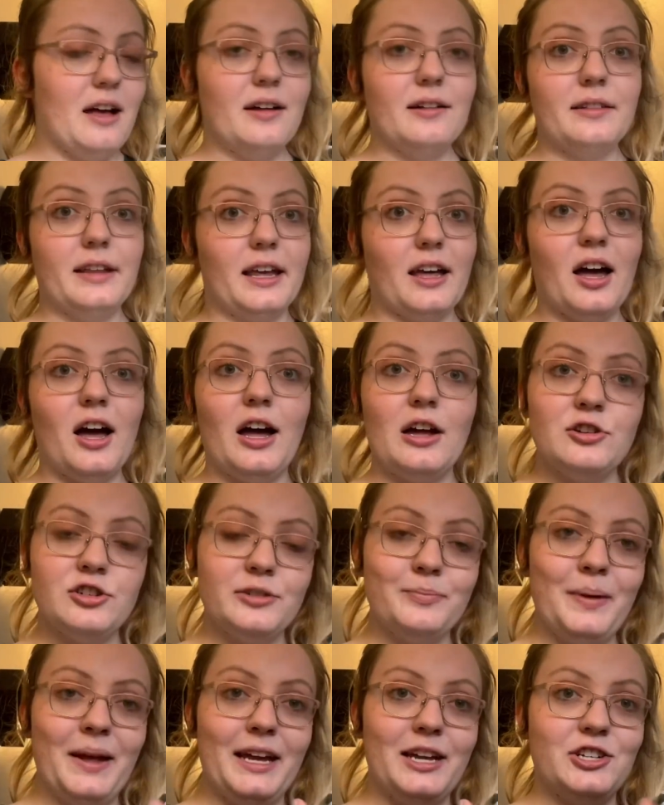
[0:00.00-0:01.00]
like
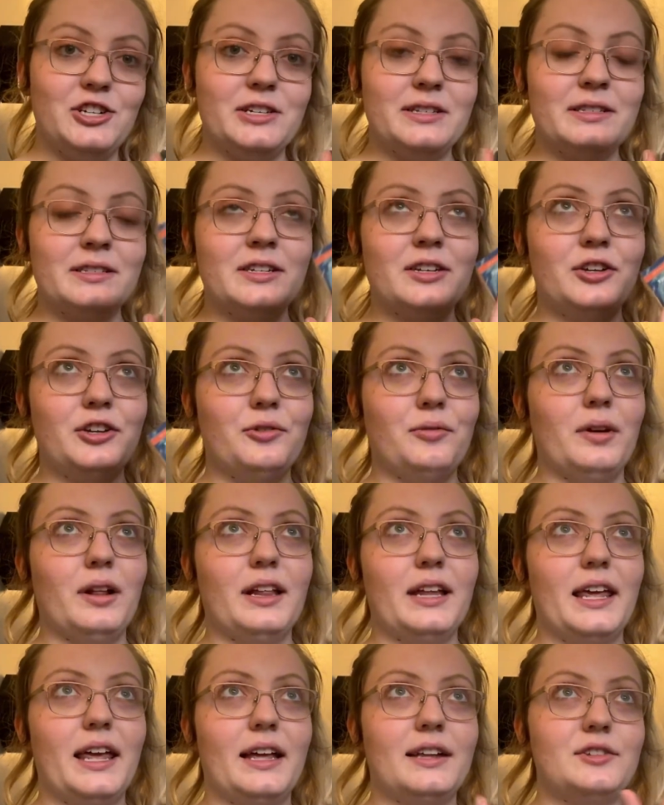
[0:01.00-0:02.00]
100 pages until you
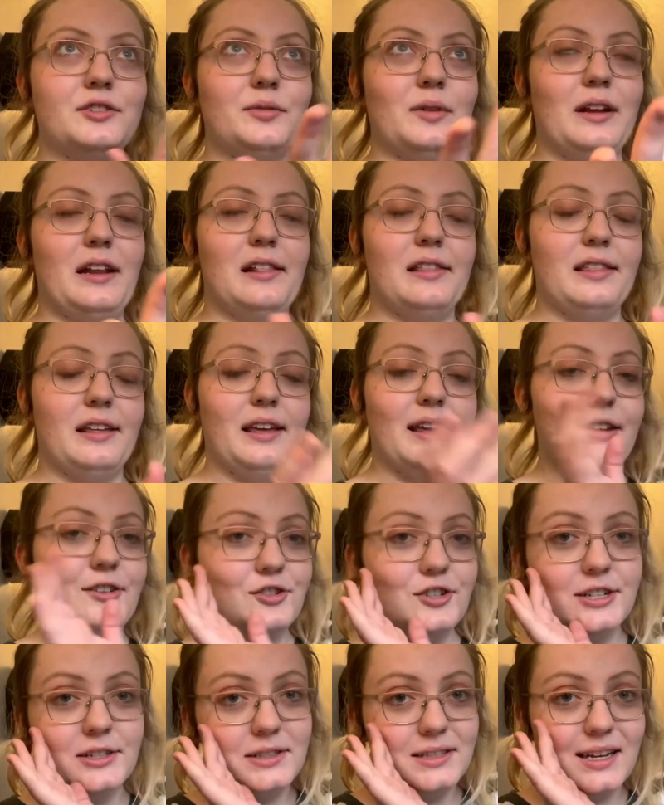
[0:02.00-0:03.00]
really get to anything
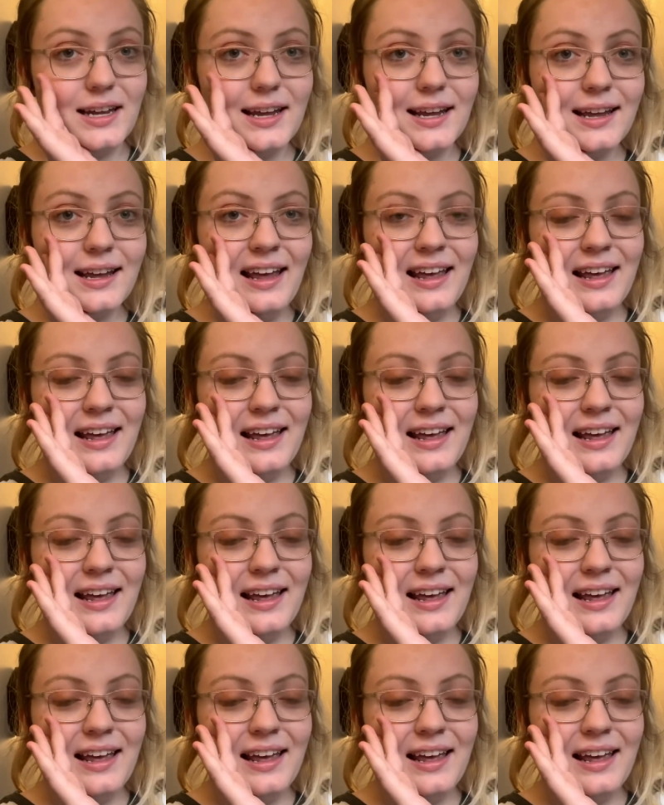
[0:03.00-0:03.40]
interesting,